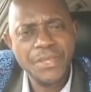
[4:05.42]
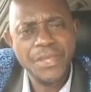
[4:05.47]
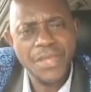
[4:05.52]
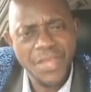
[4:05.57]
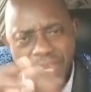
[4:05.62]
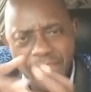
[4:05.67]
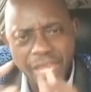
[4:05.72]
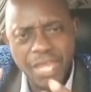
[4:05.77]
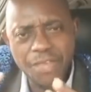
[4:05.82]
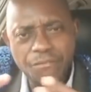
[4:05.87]

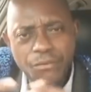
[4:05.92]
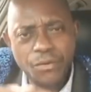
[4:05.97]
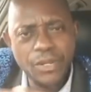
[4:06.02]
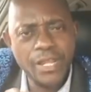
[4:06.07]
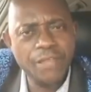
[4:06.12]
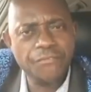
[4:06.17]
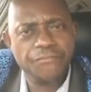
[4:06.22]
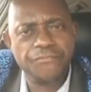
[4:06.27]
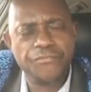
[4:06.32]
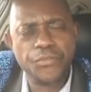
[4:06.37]
Even
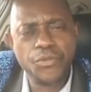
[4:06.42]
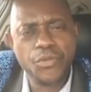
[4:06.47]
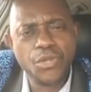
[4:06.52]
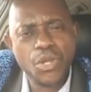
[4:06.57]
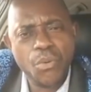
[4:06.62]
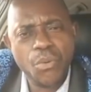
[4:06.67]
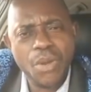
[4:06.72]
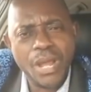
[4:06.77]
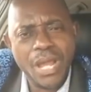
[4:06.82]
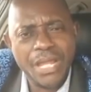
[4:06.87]
if you
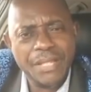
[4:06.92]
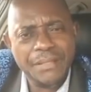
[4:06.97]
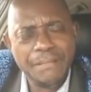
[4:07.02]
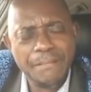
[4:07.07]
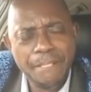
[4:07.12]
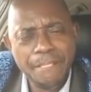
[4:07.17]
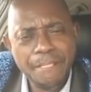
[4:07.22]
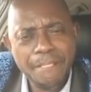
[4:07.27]
don't want